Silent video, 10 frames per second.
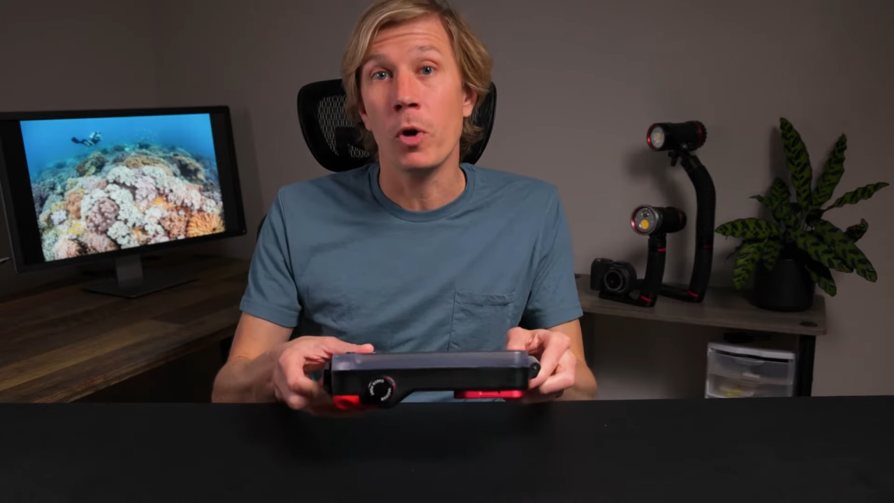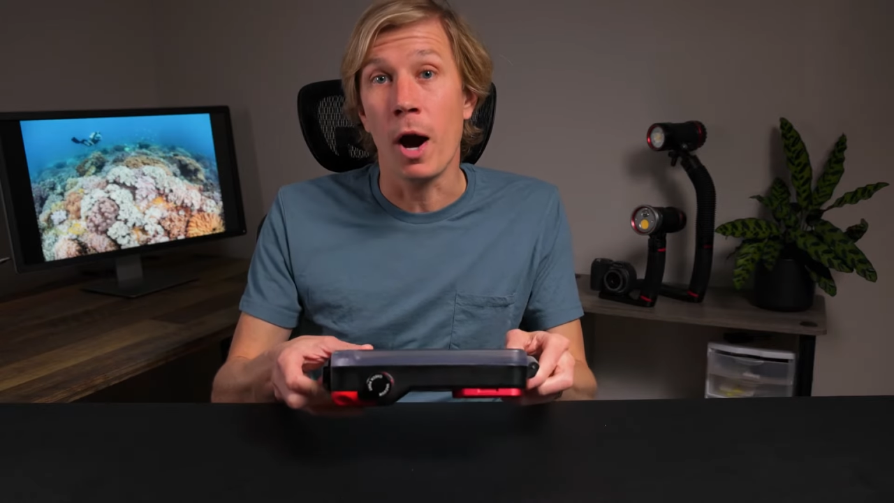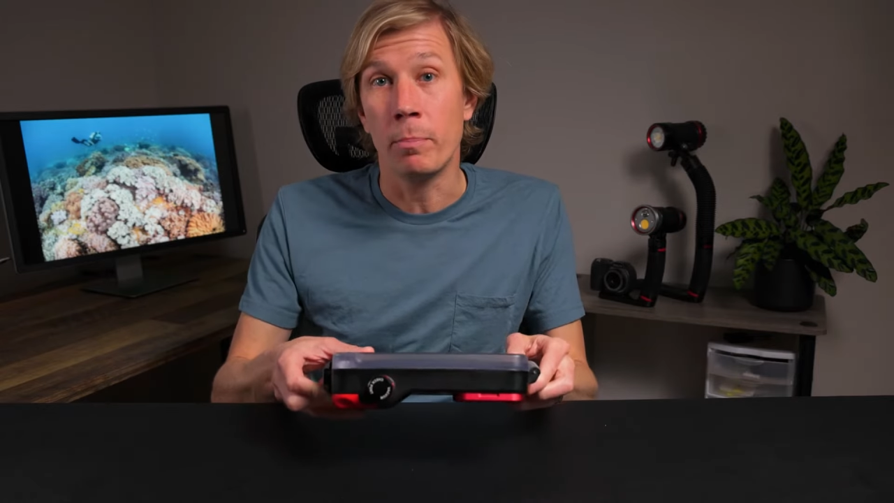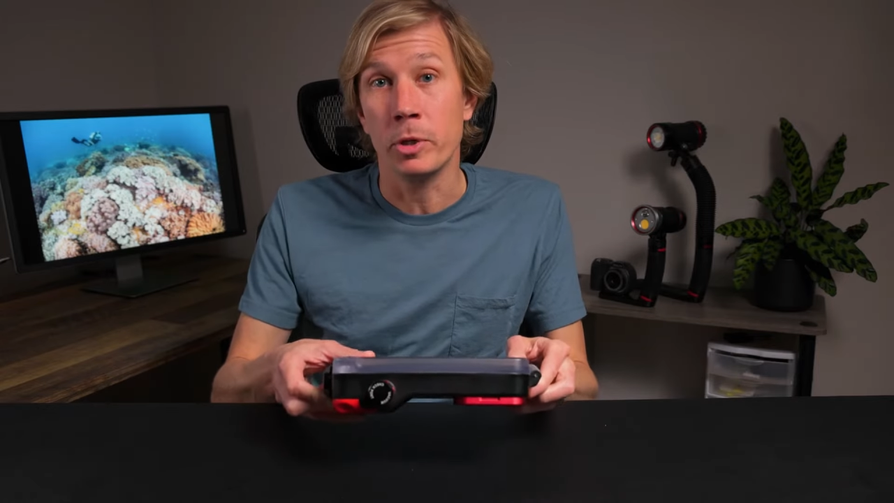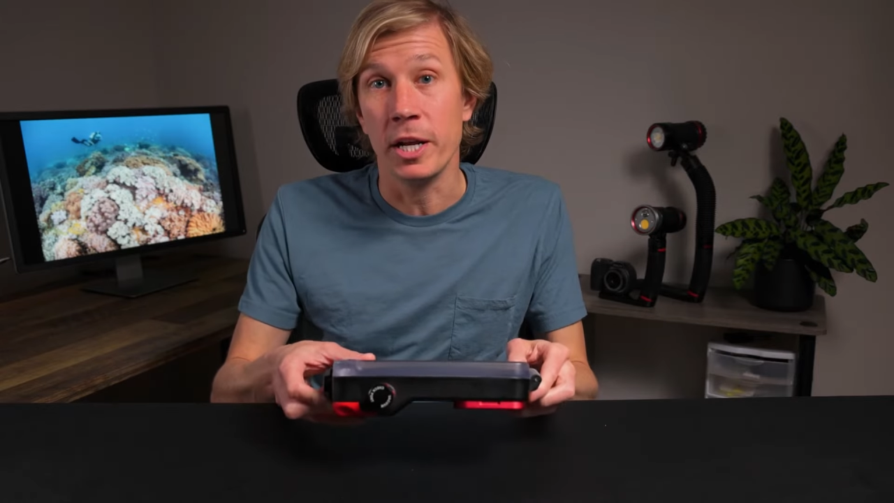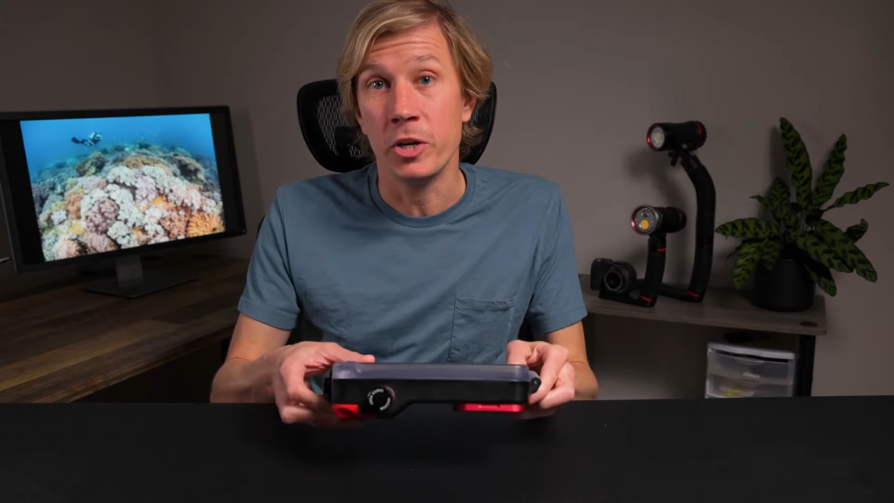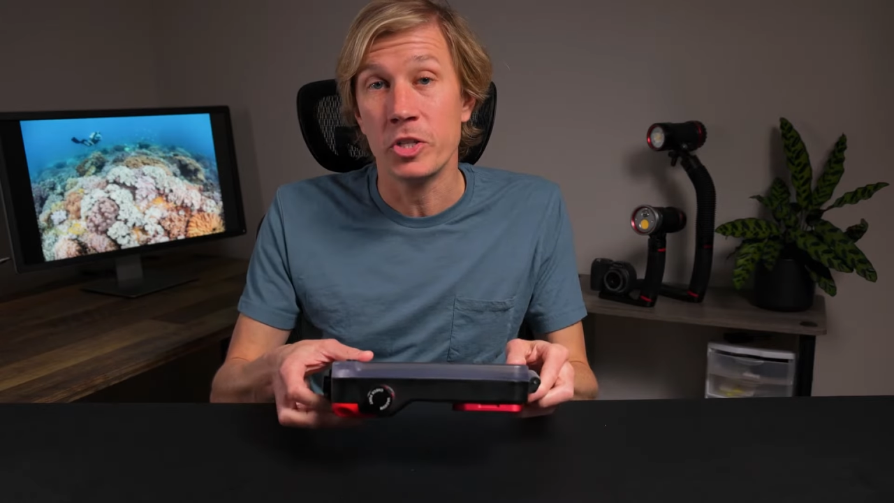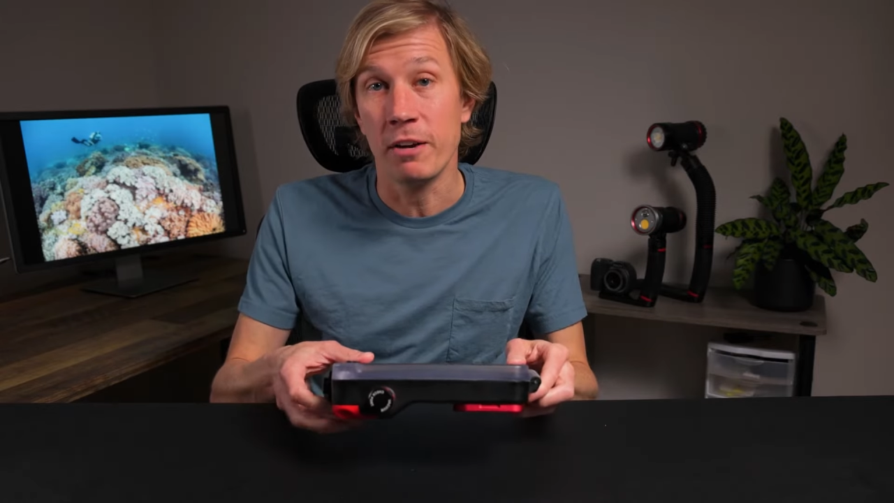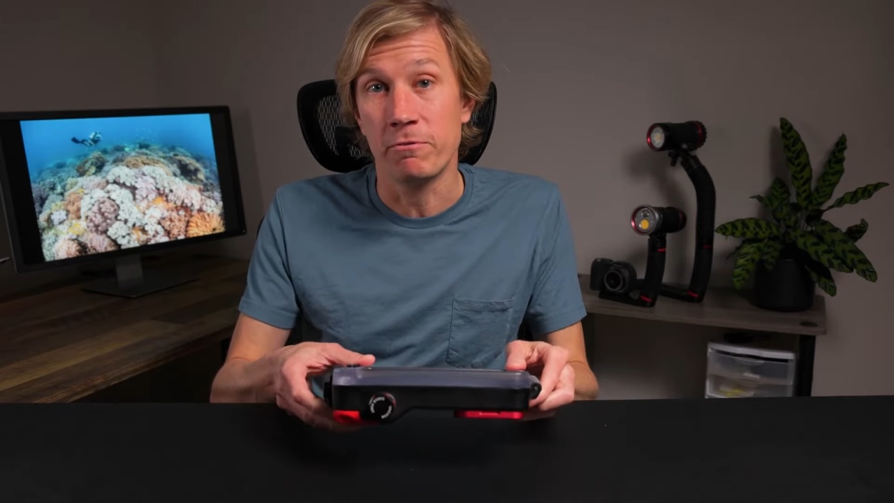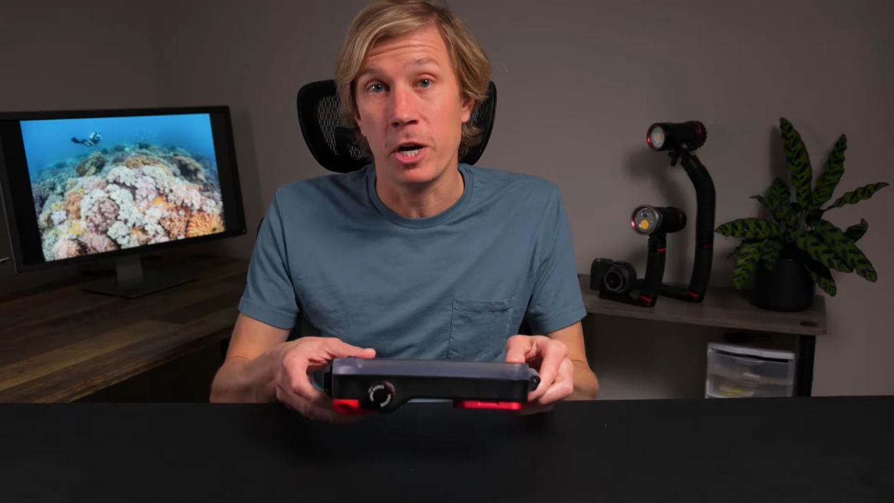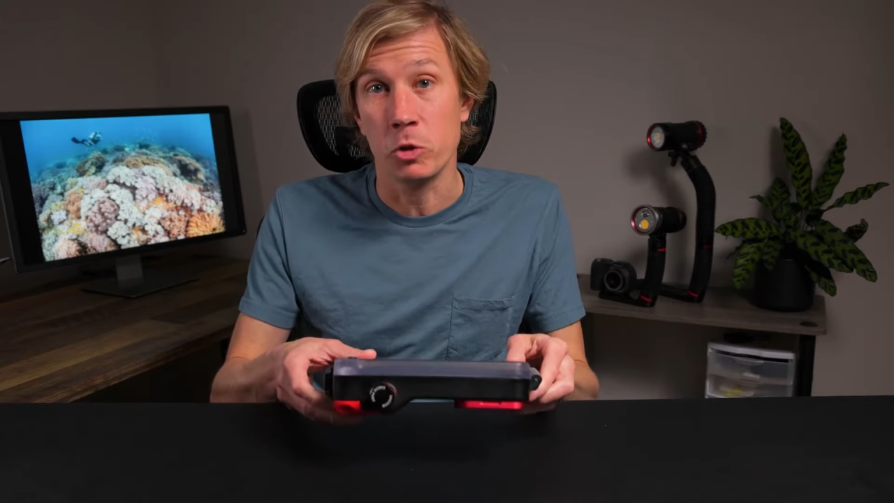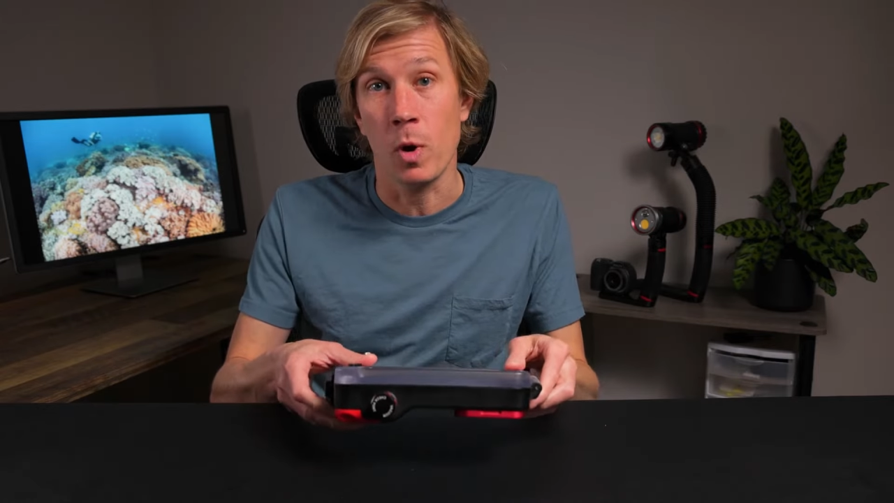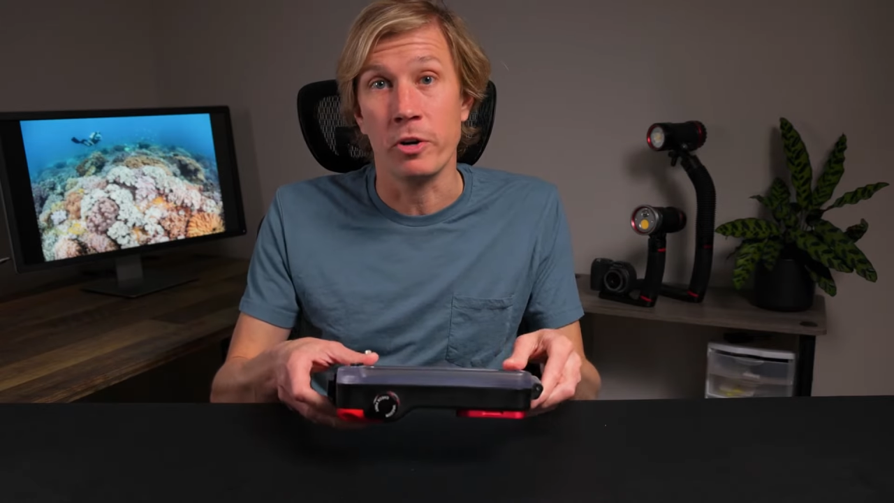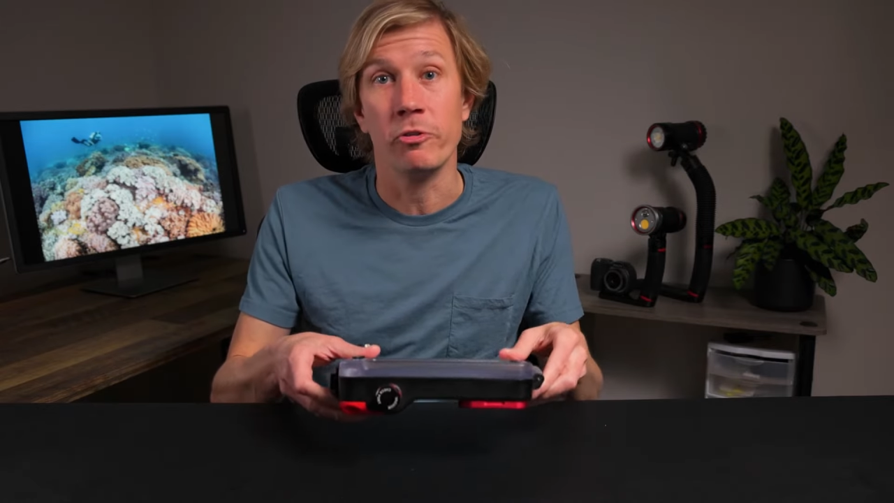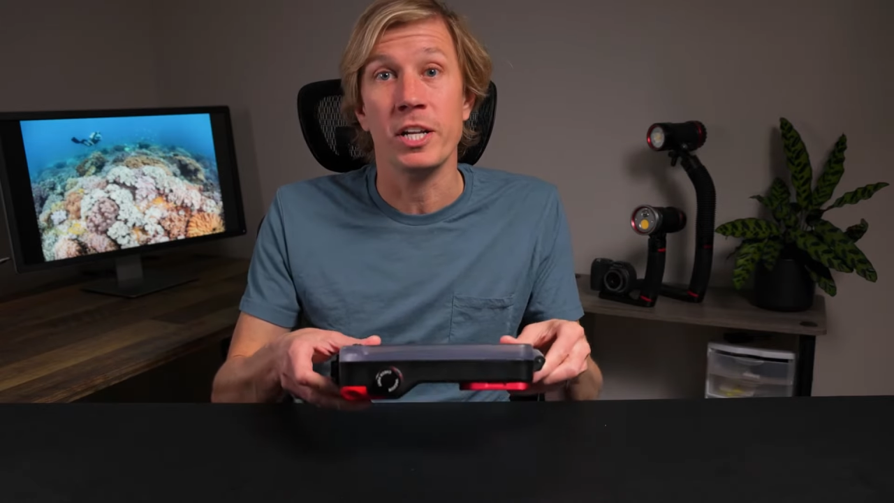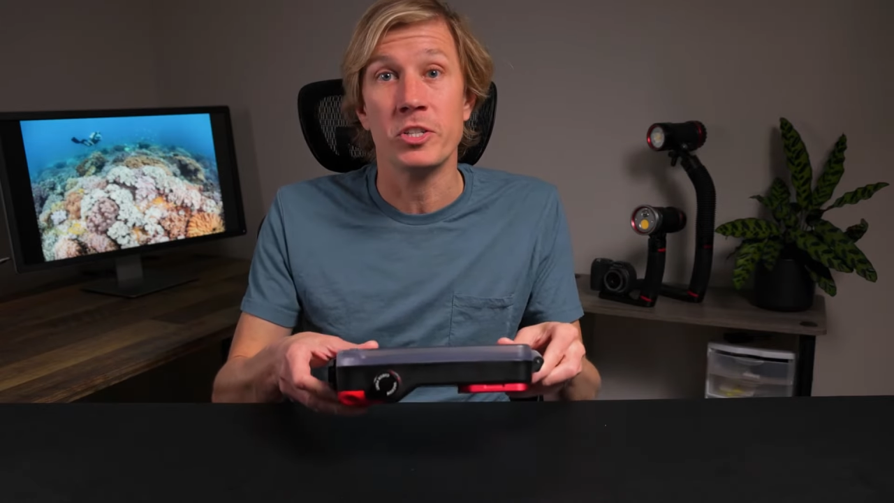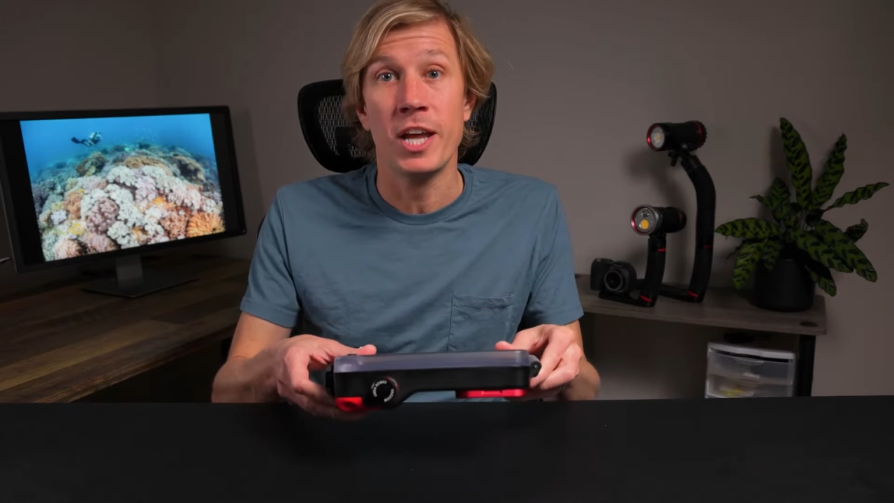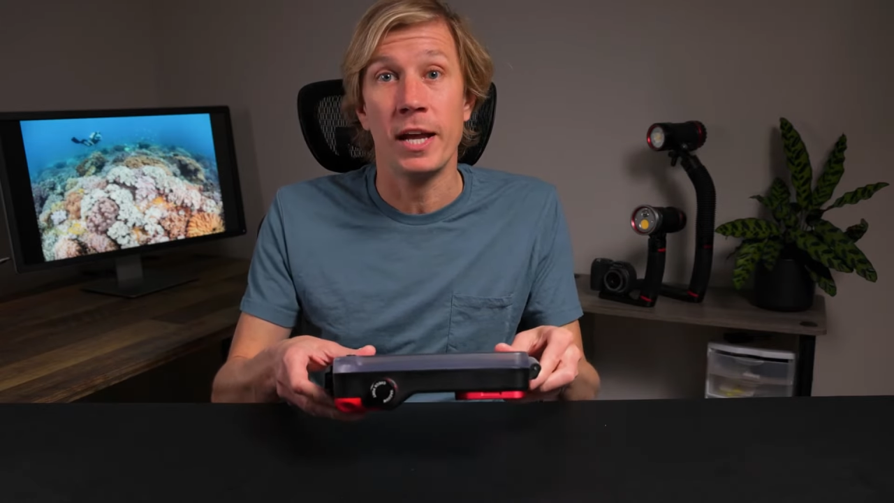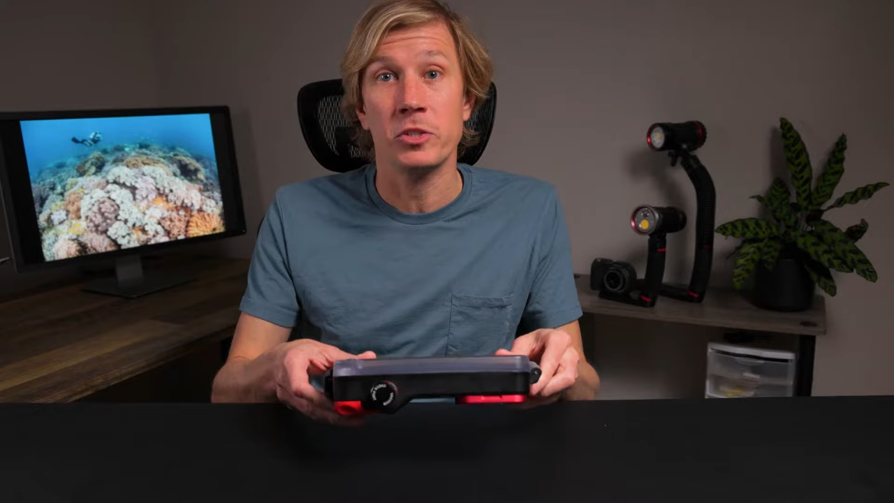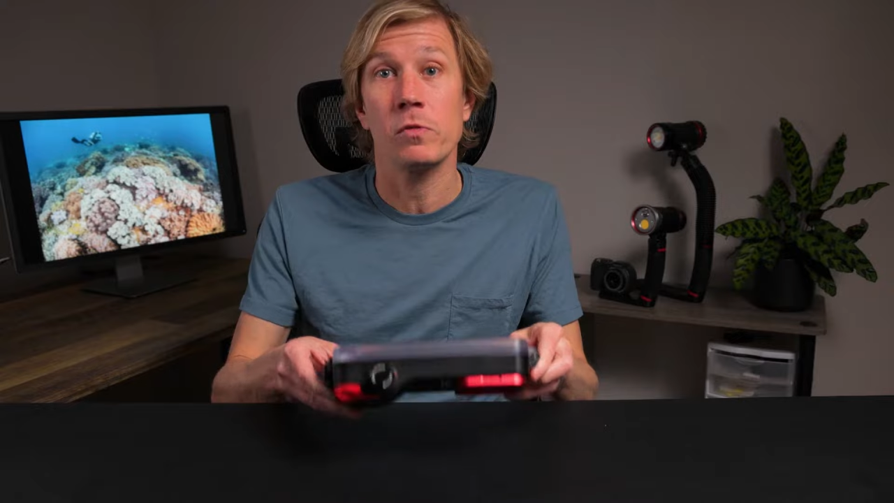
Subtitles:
operators have freshwater rinse tanks